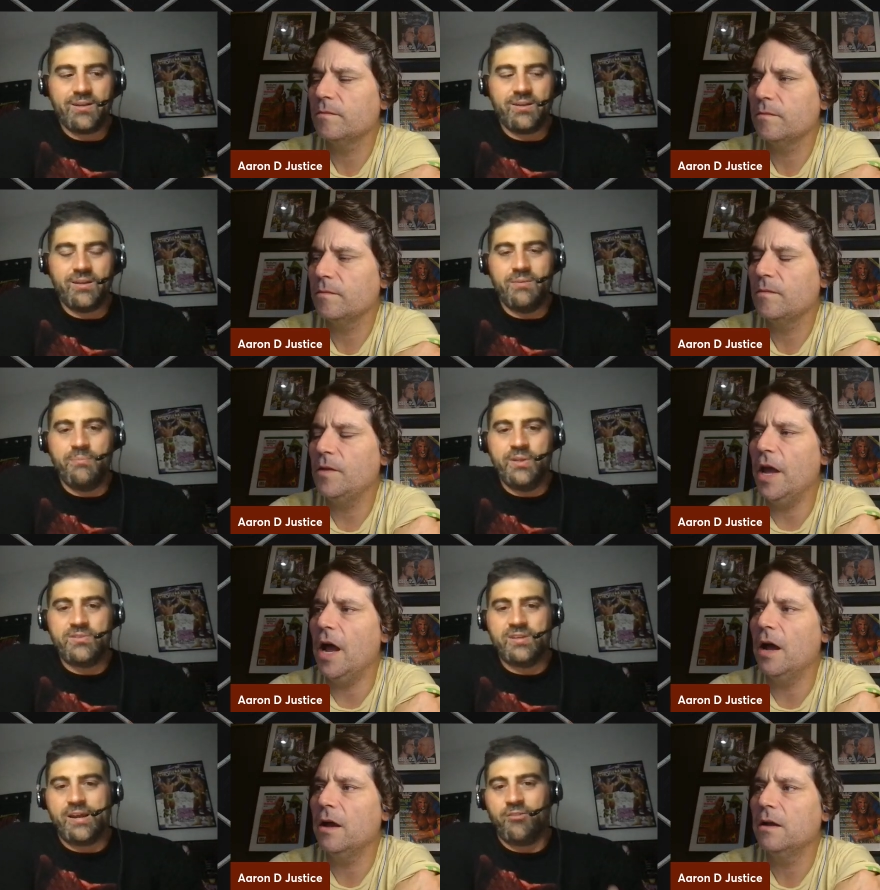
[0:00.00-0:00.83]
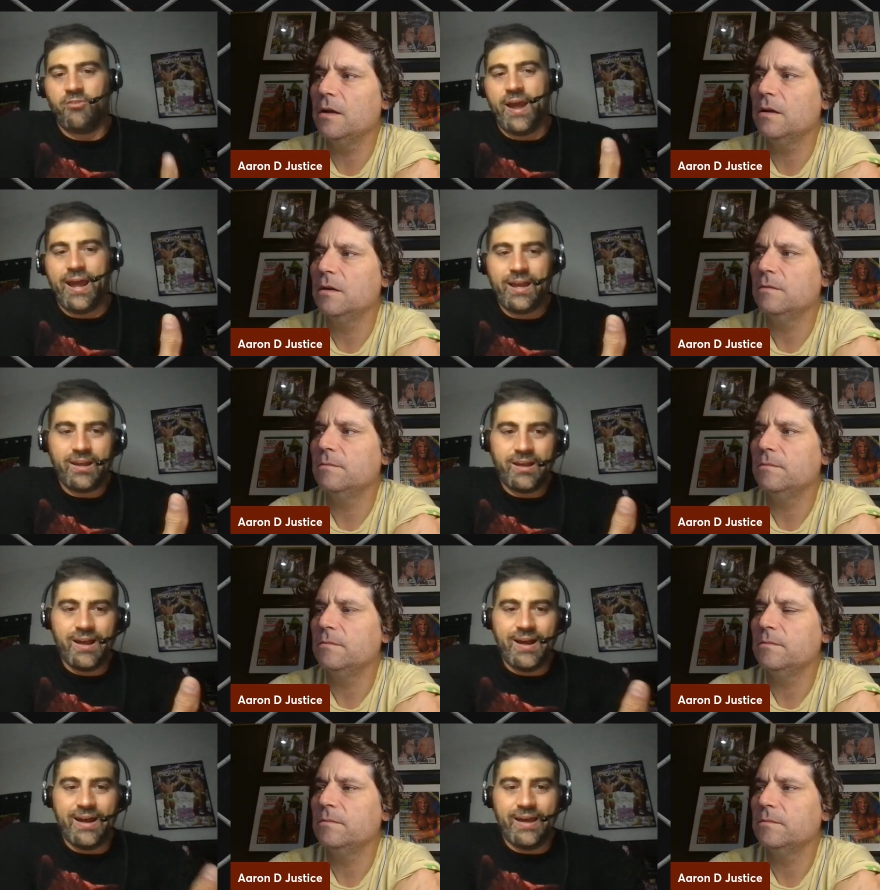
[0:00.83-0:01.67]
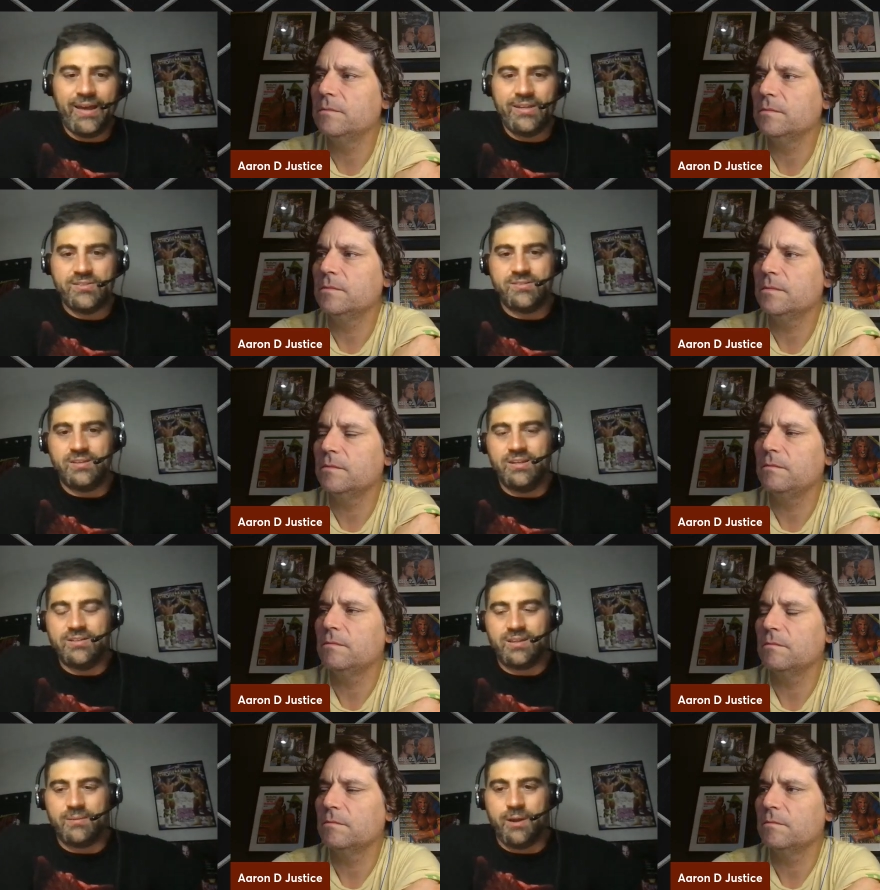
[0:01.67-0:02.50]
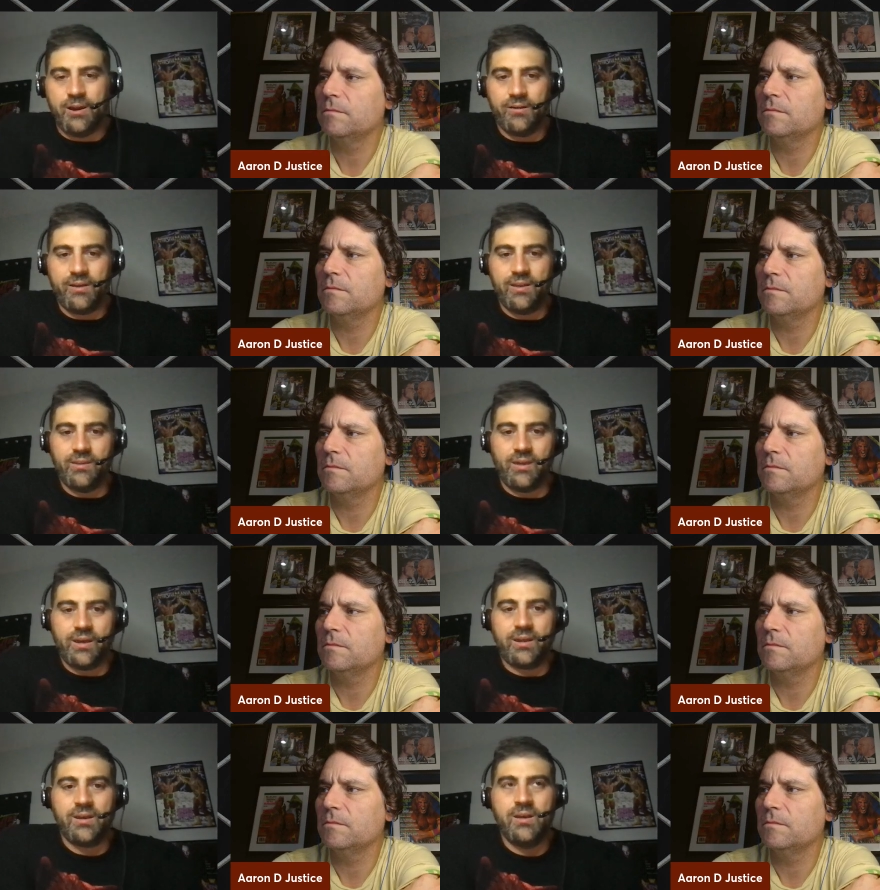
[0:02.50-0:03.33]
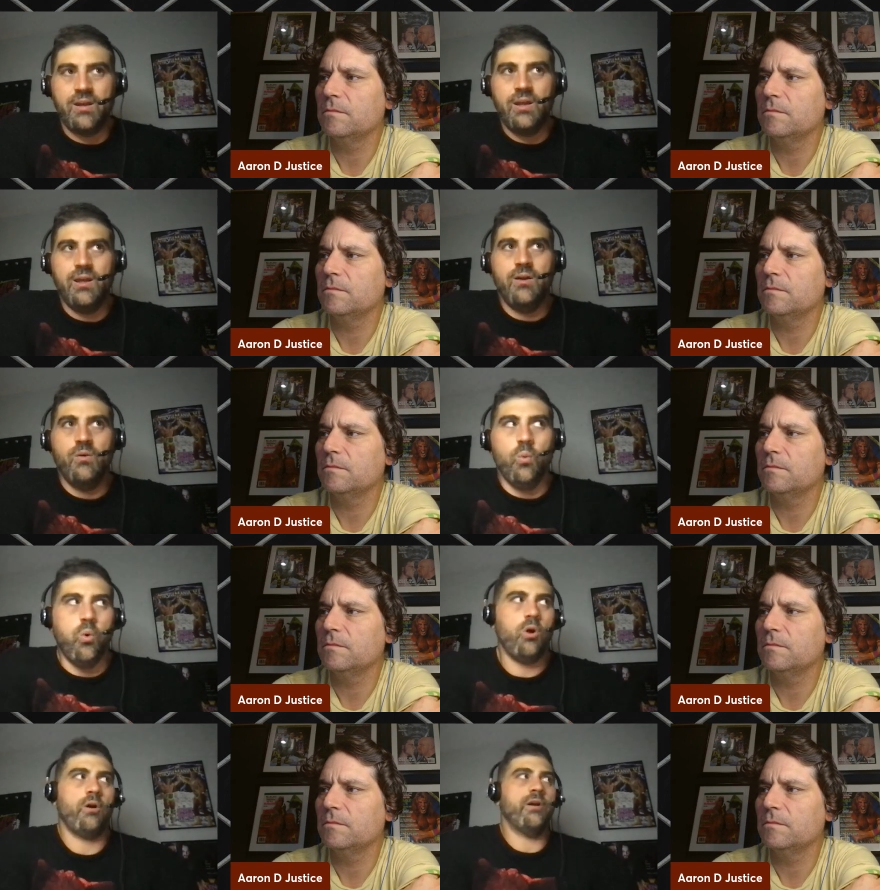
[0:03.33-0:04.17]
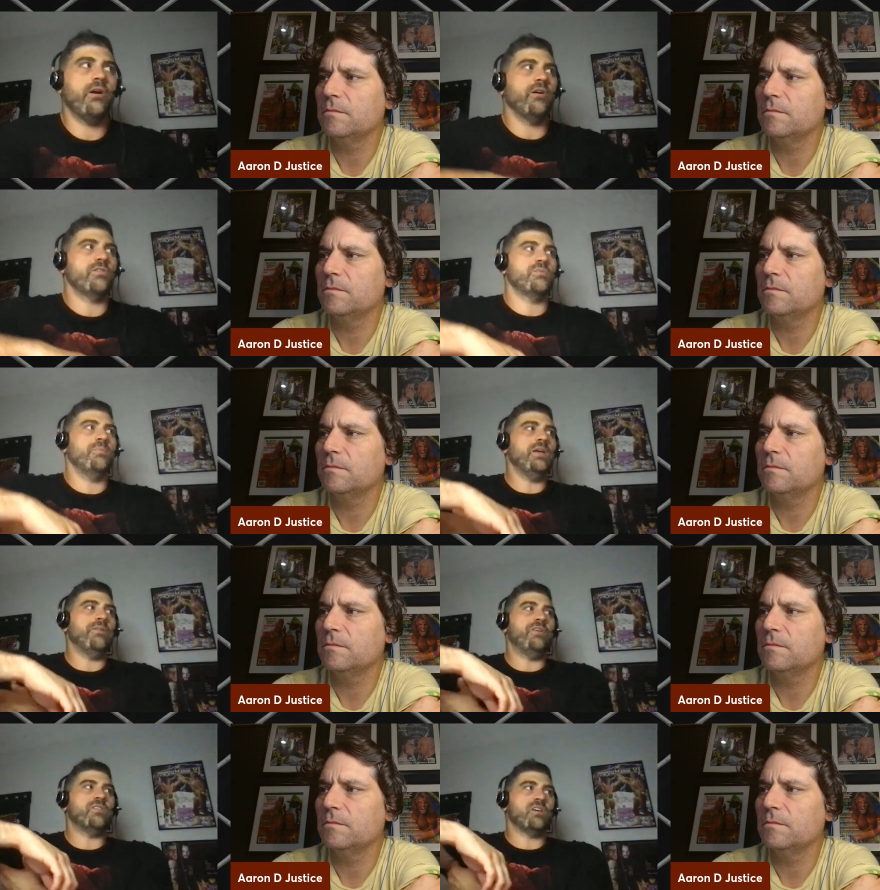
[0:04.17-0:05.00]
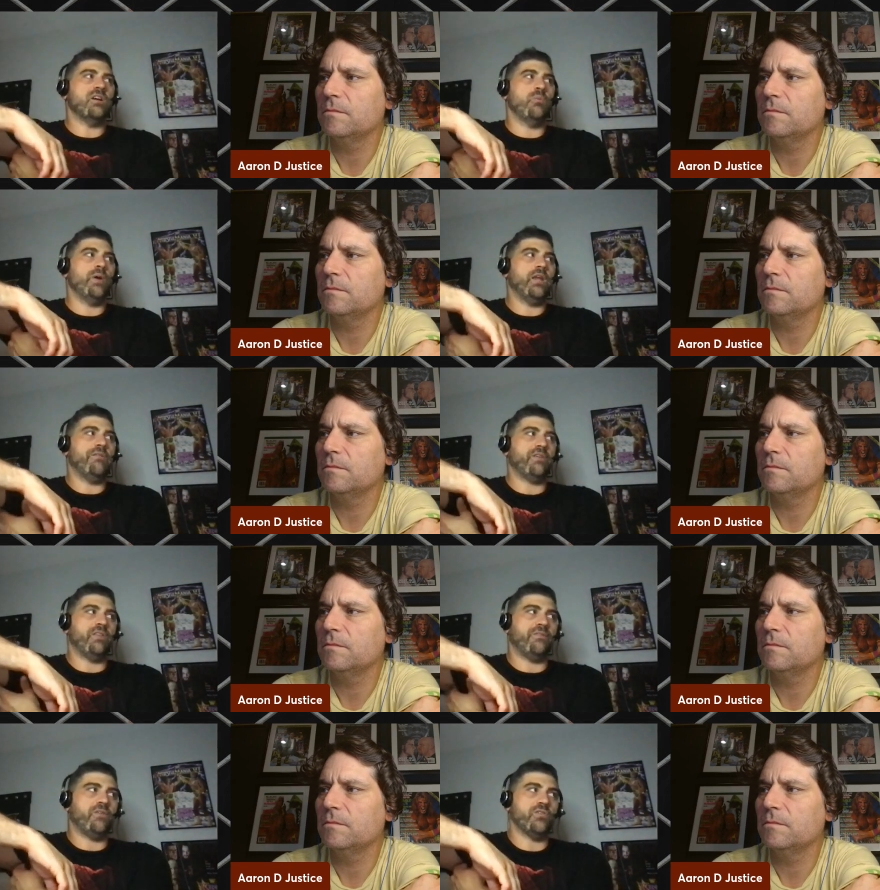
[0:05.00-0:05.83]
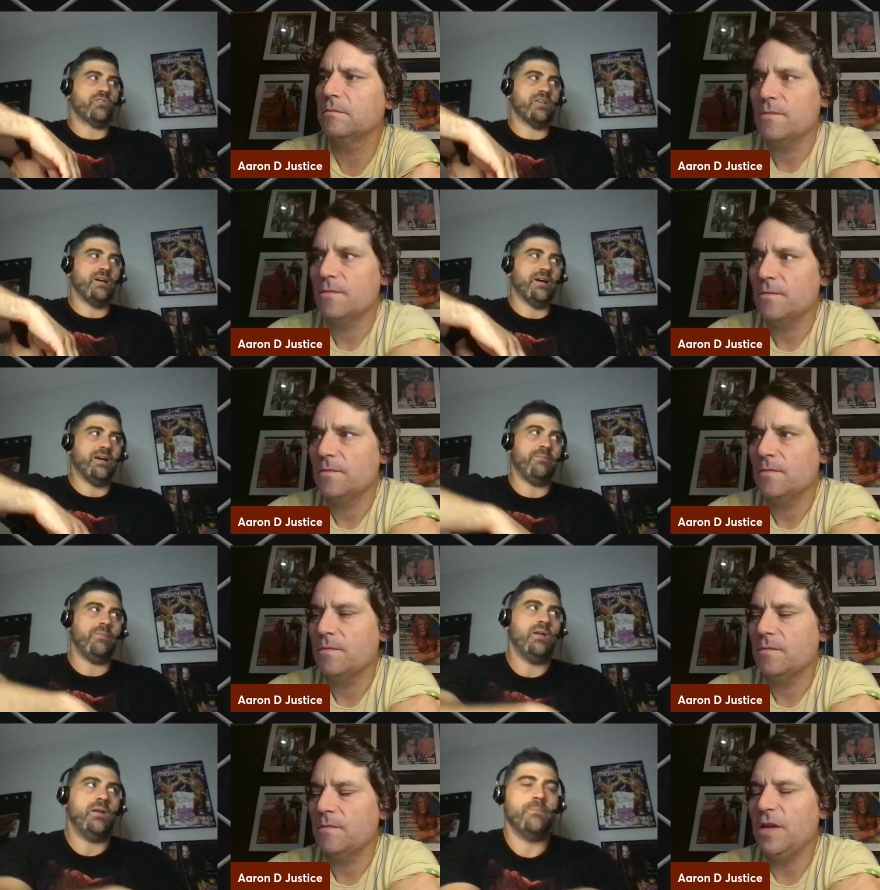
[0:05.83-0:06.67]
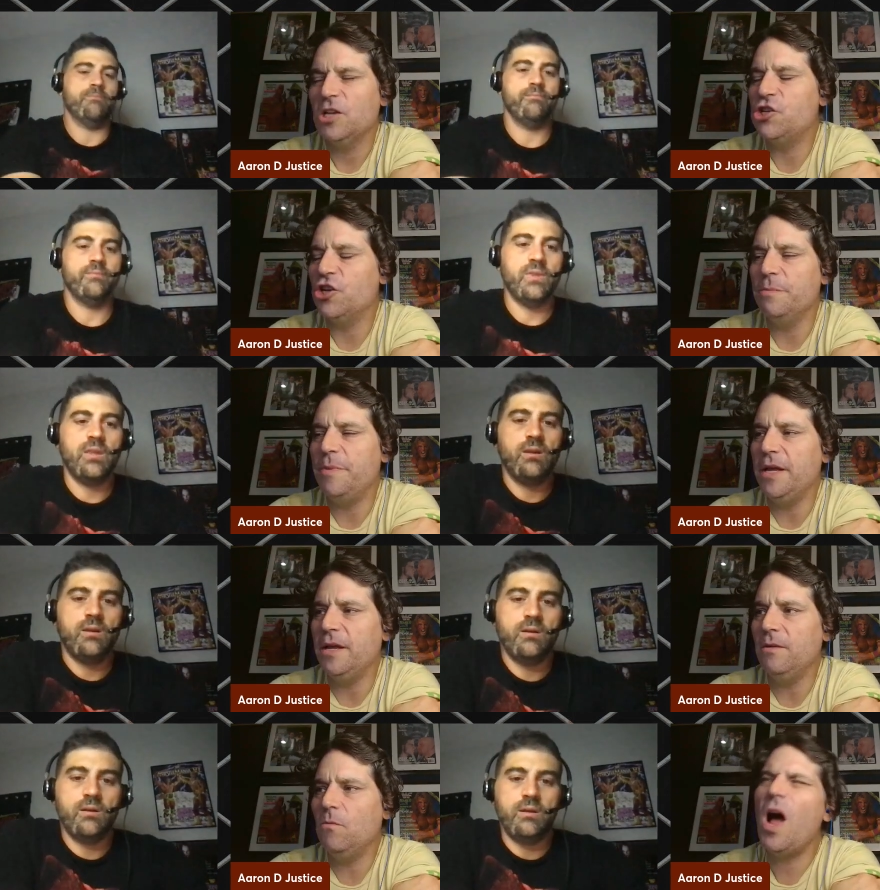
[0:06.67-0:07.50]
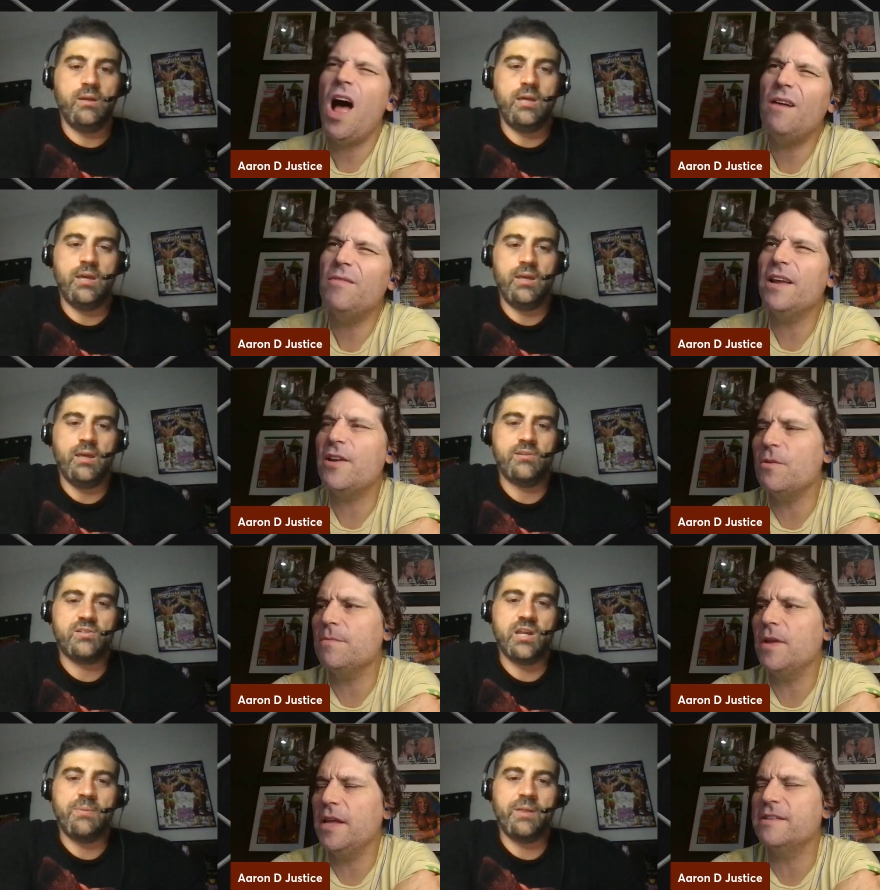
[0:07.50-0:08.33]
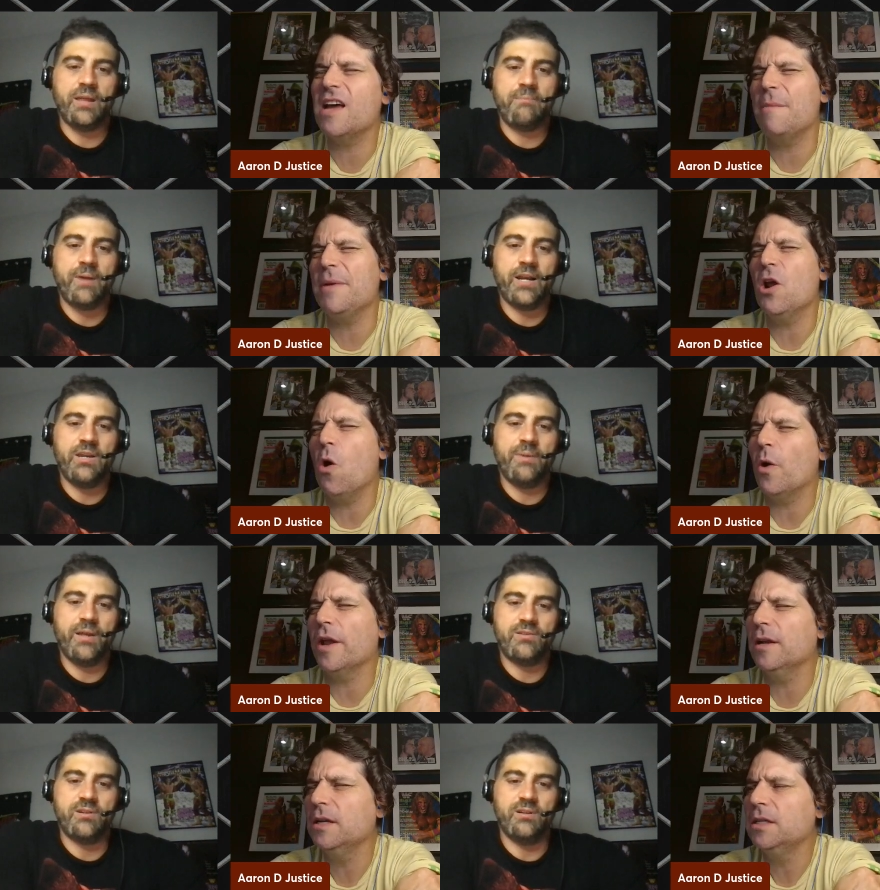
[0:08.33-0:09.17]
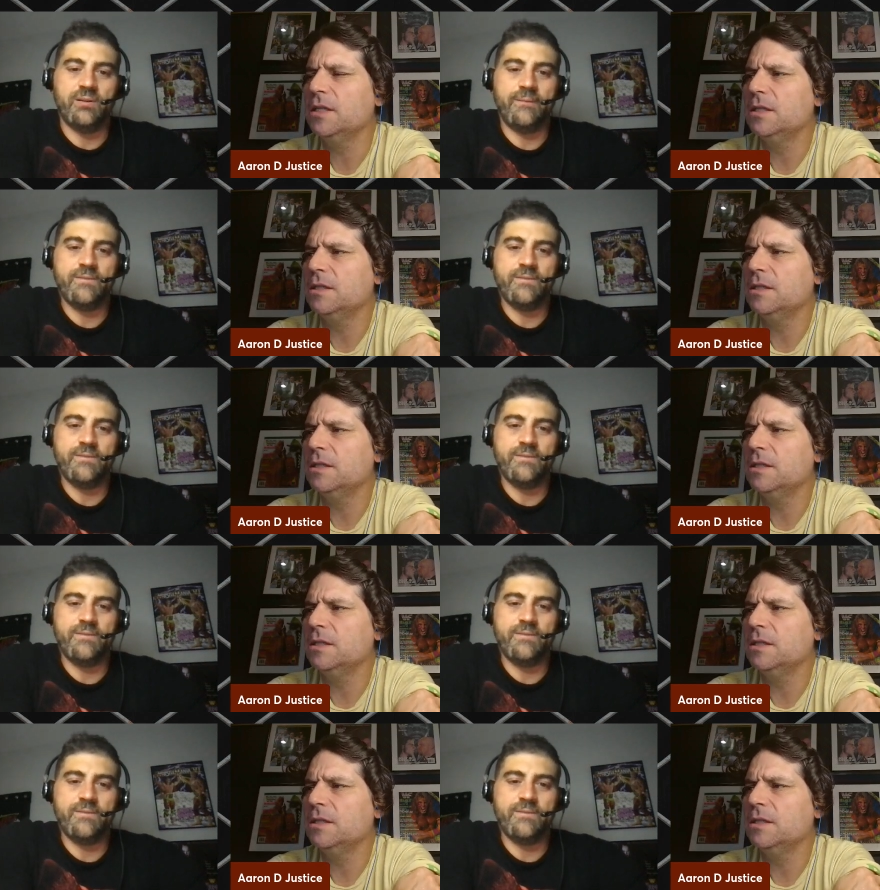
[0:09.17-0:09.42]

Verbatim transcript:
Speaker 1: He beats yeah. the Iraq guy. He's he's the American. Like Warrior to me, if he's gonna win it for the first time, it shouldn't be. Well, he, it's gonna be like be monumental. Hogan.